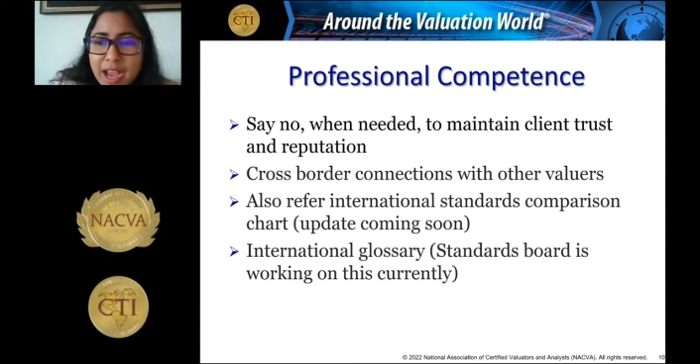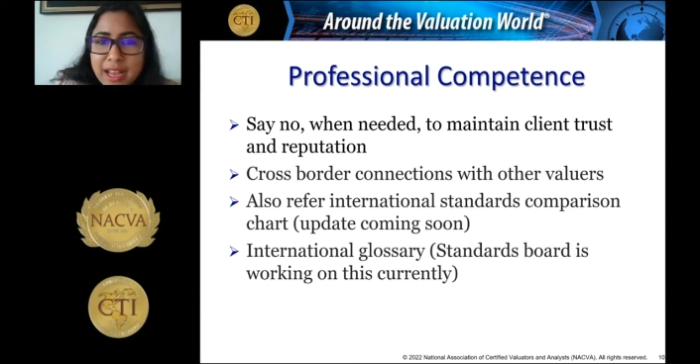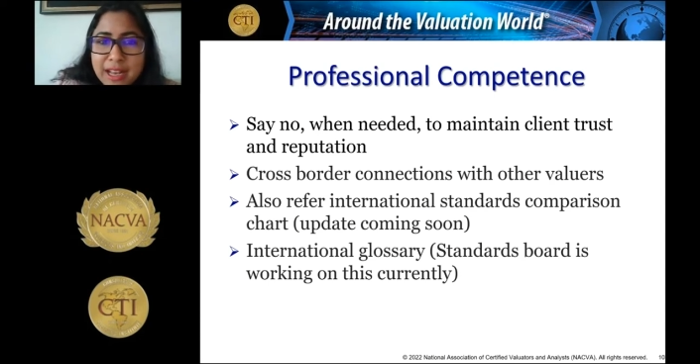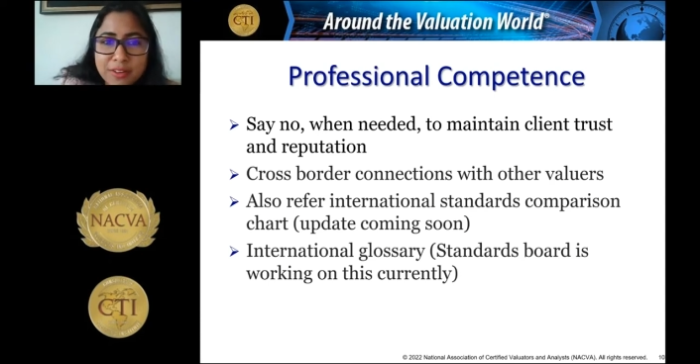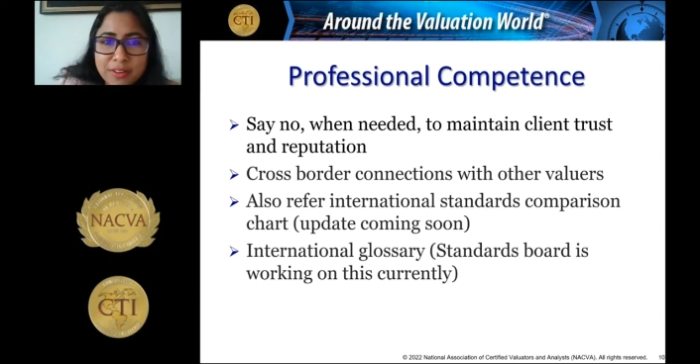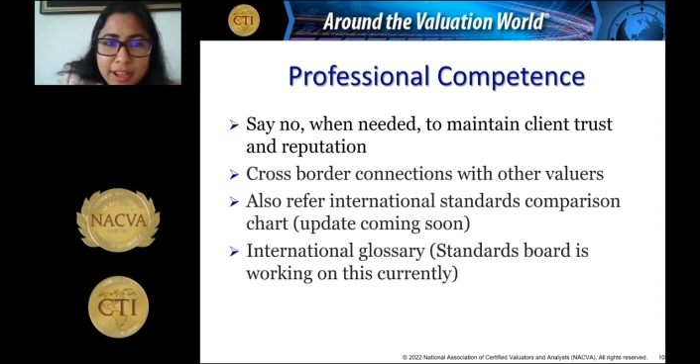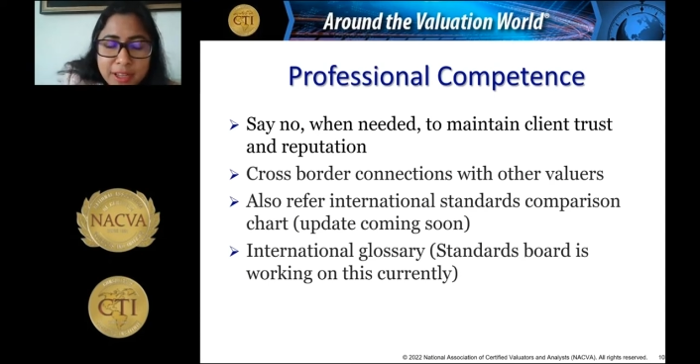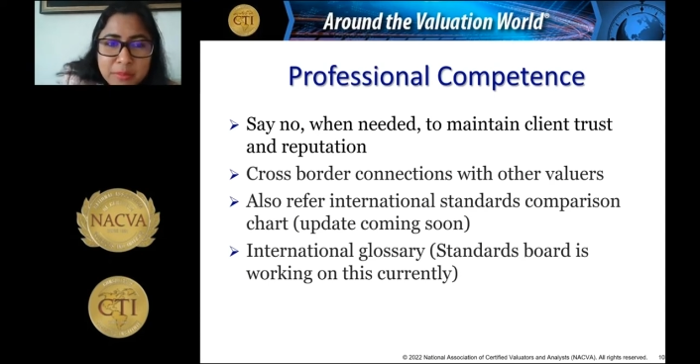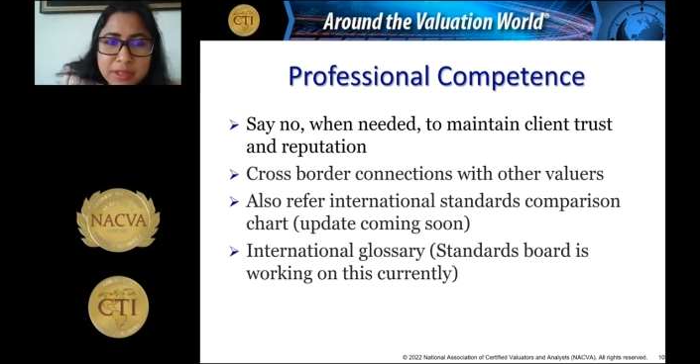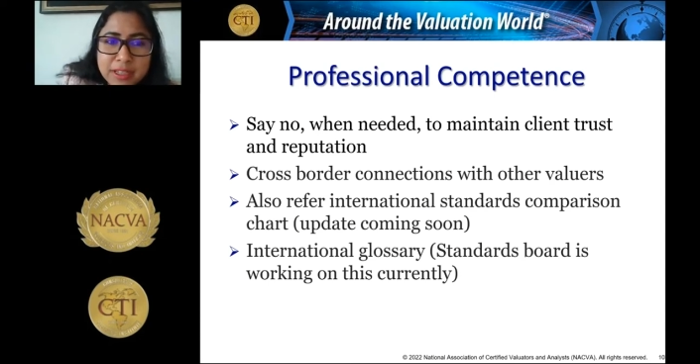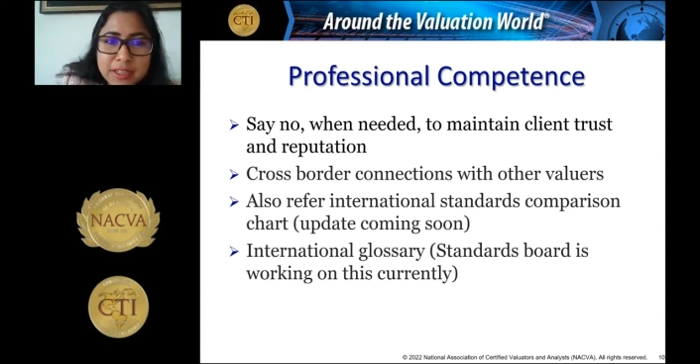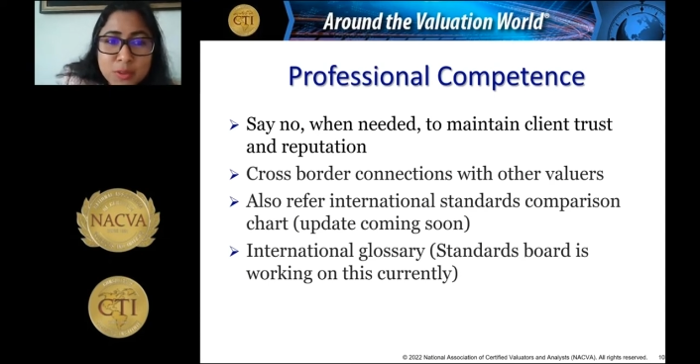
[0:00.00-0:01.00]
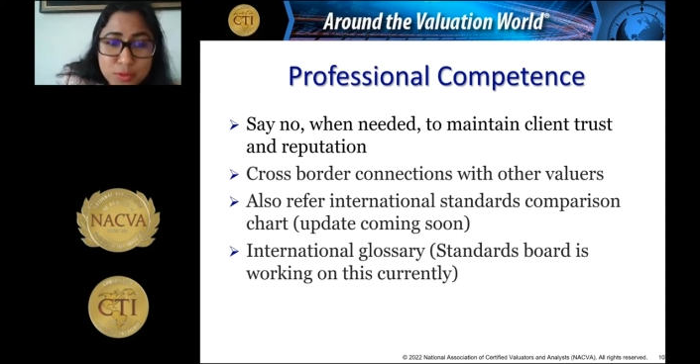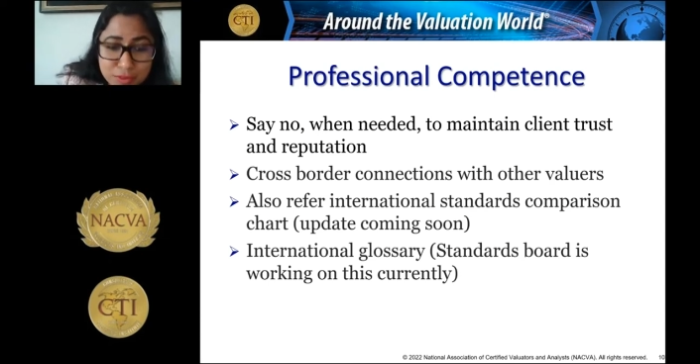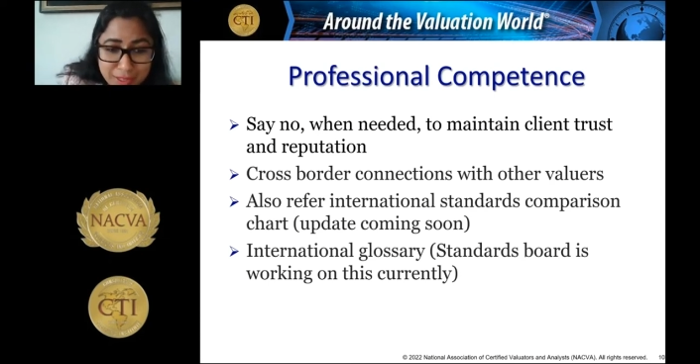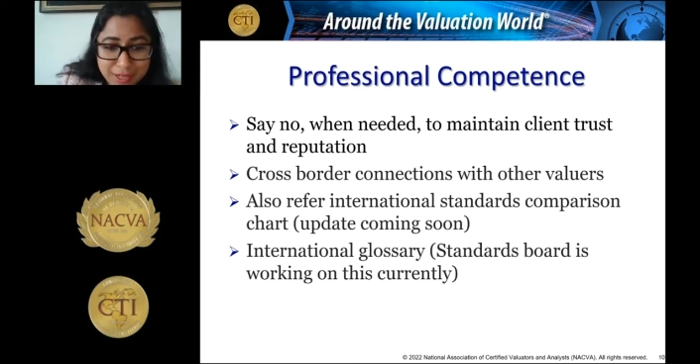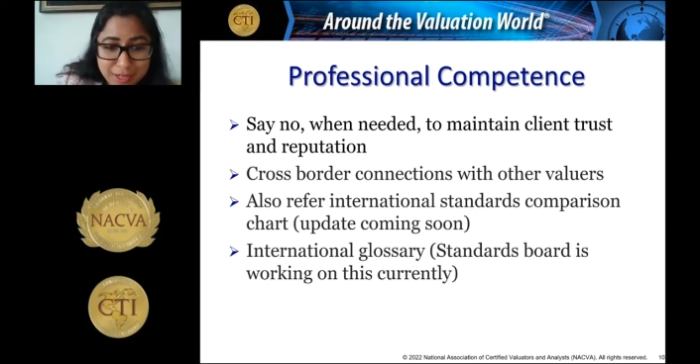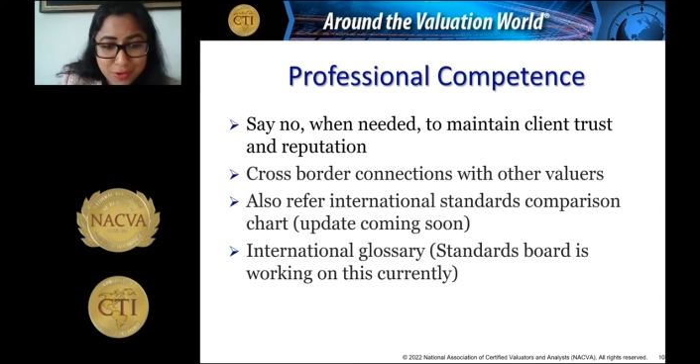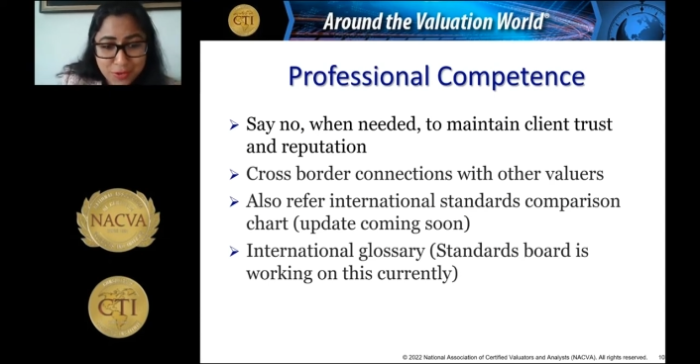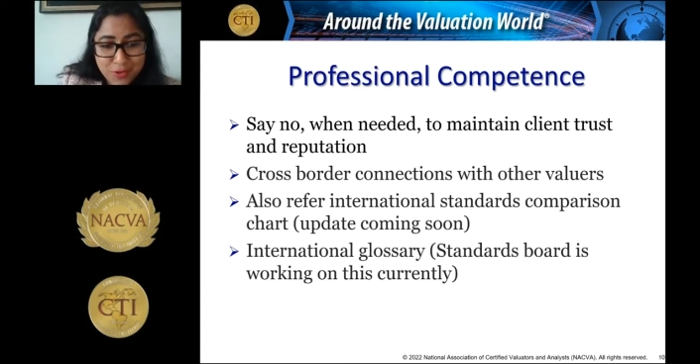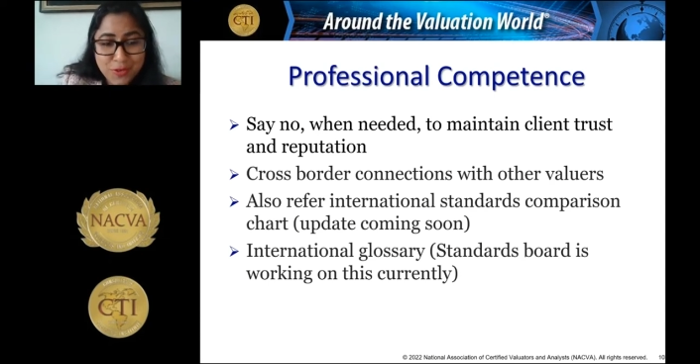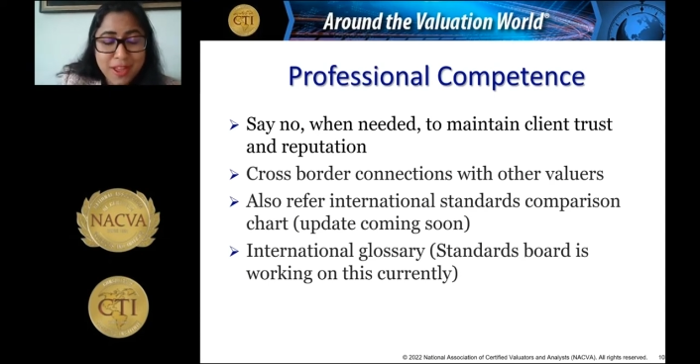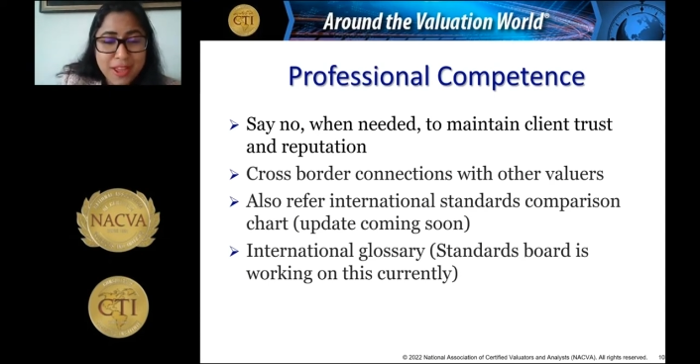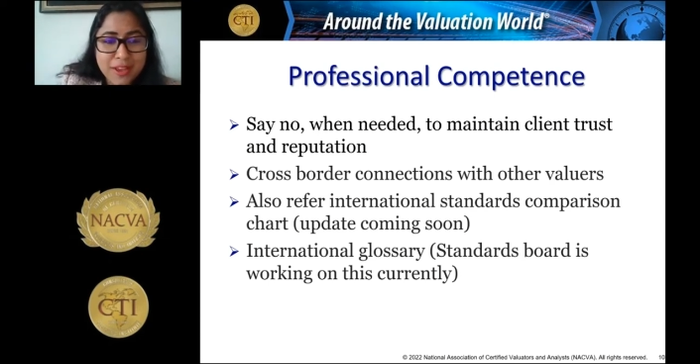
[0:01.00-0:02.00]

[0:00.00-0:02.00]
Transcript: I'll recommend to say no